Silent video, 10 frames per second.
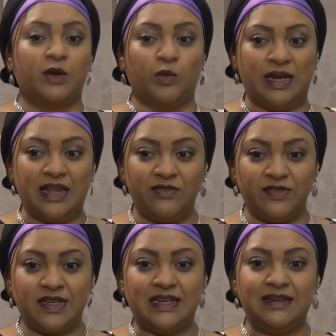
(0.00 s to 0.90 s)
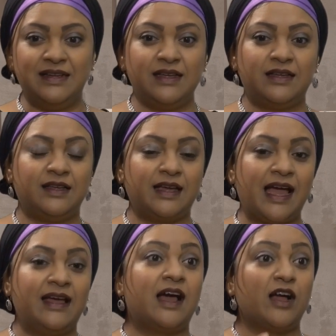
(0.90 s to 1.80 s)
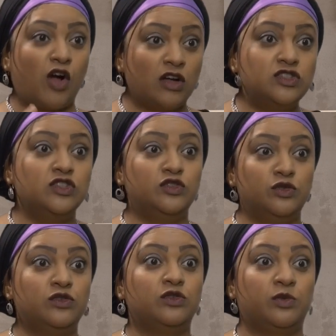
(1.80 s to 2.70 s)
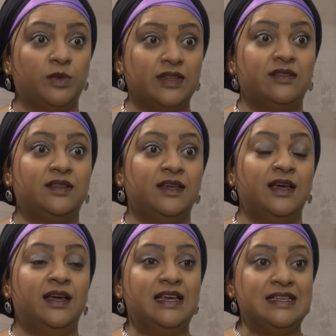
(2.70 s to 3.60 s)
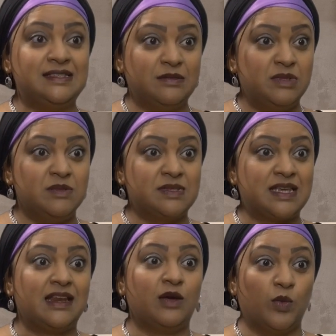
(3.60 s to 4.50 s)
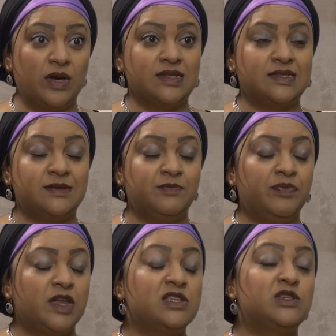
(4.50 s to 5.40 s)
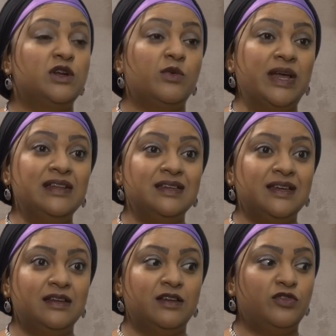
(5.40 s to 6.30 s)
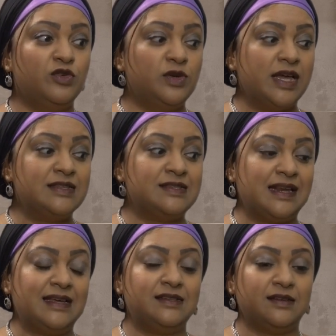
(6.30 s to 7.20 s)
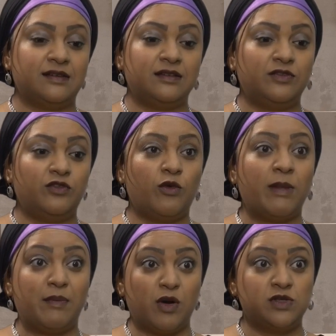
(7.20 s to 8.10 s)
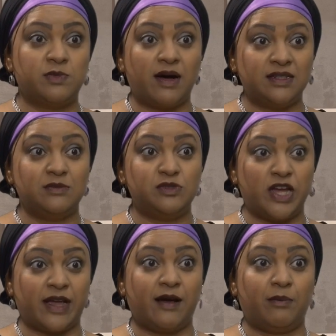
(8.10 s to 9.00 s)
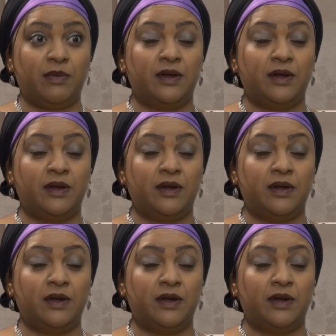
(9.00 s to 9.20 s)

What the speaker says: We left the clinic and I continued with his symptoms getting worse. So when I went in a few days later for my postpartum checkup,